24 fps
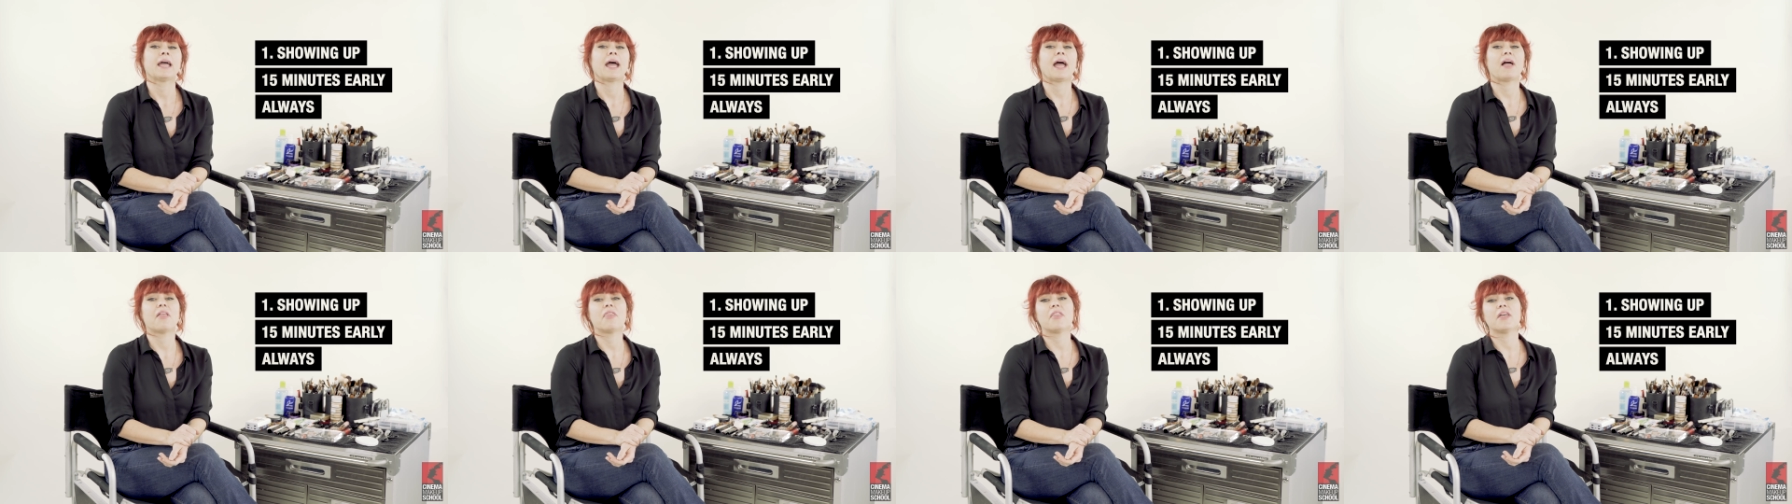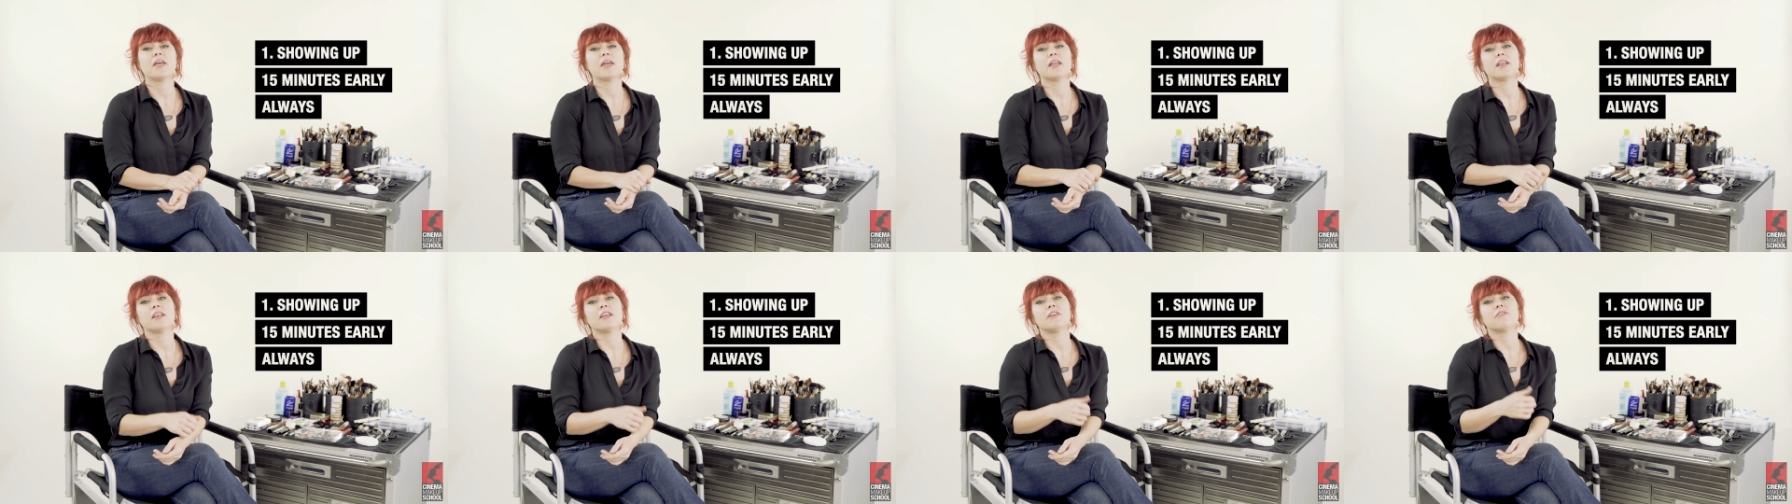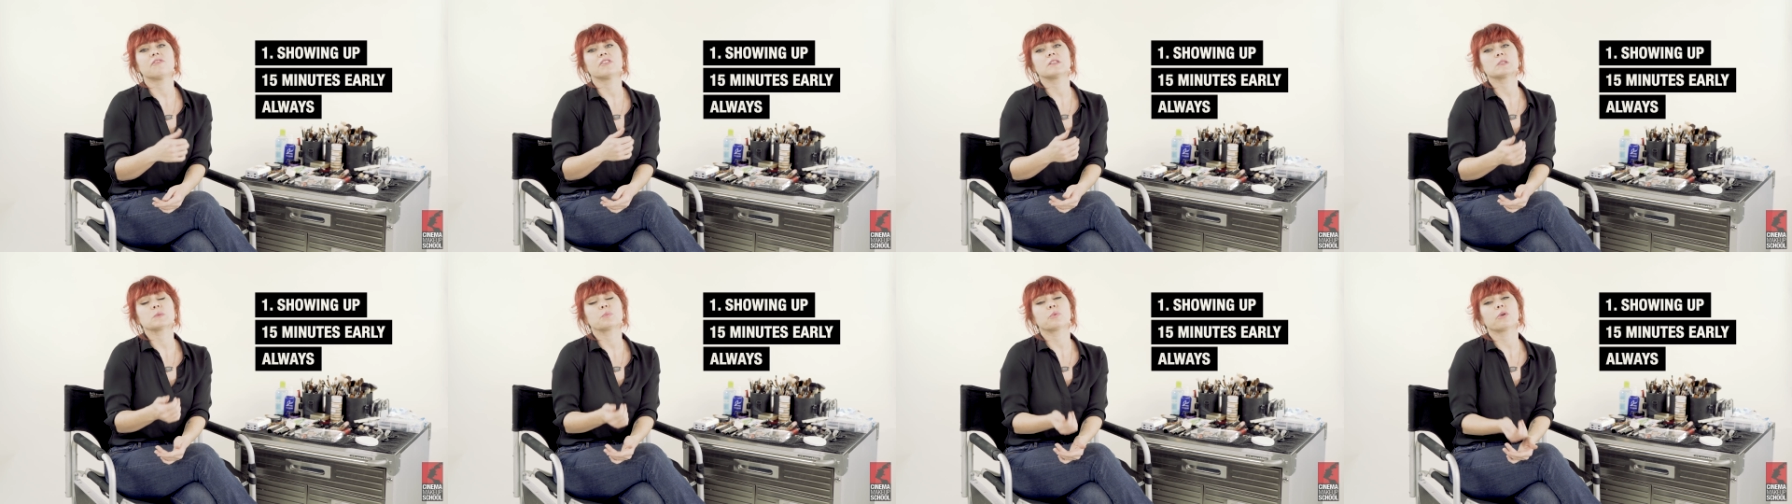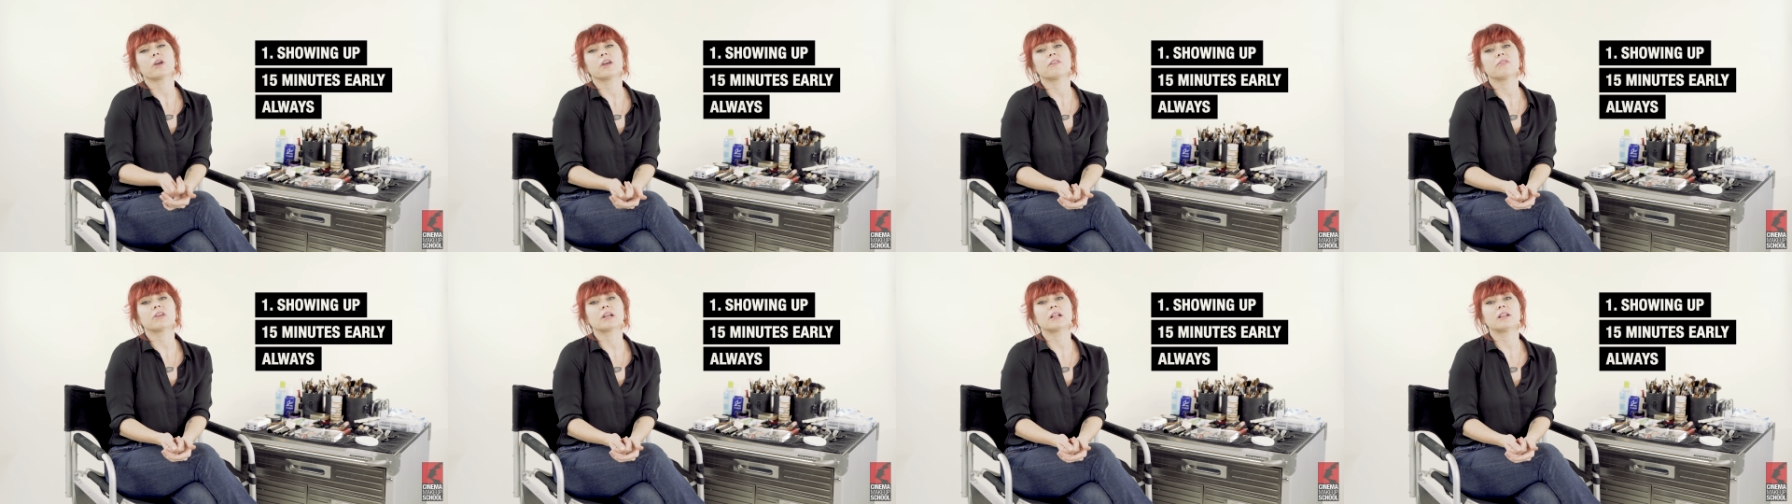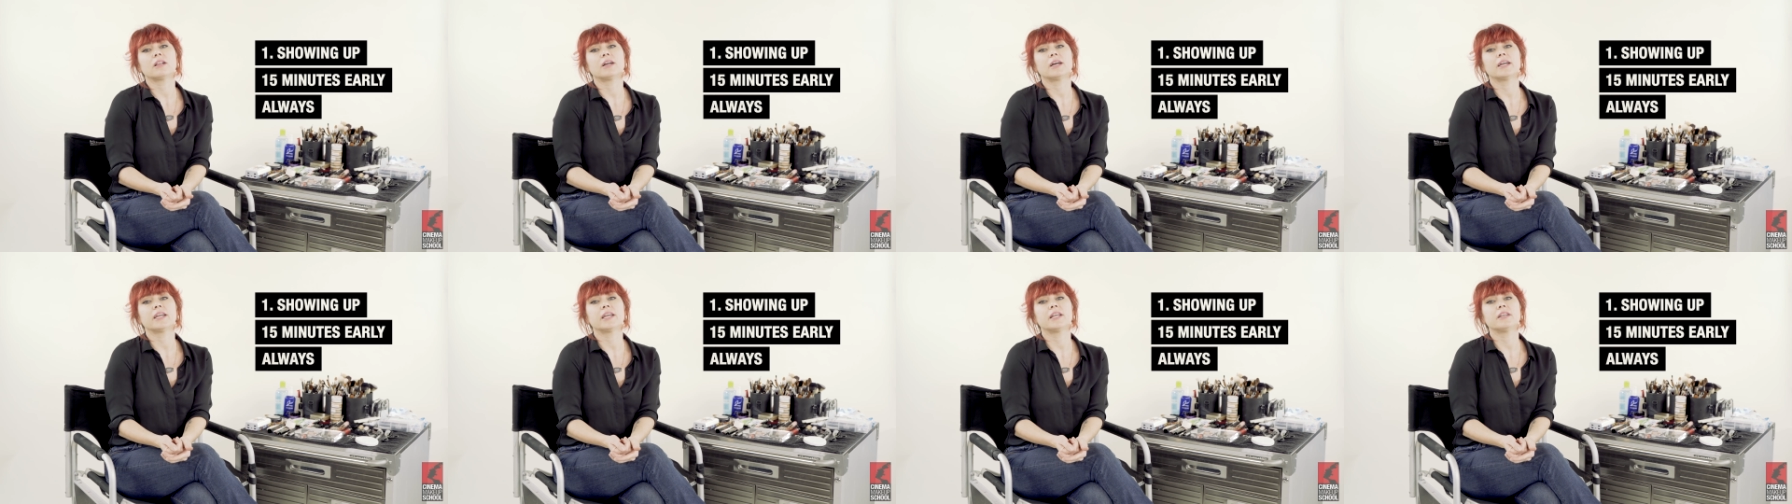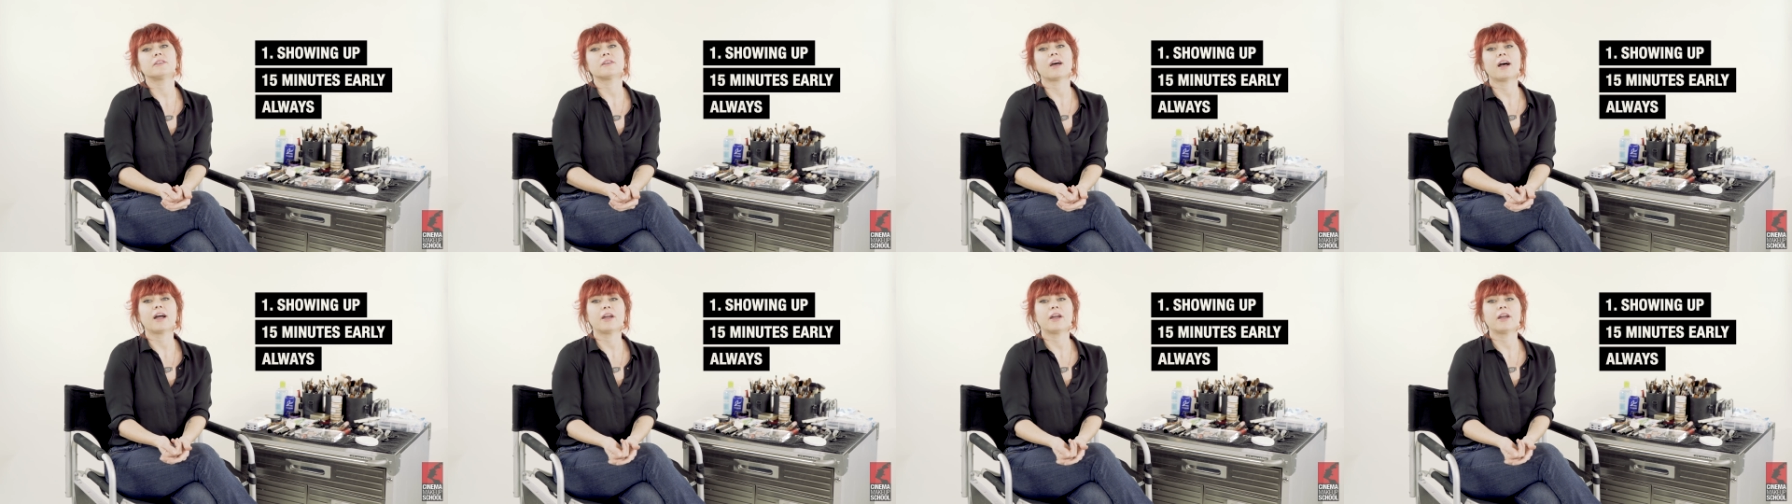And then if it's a private client,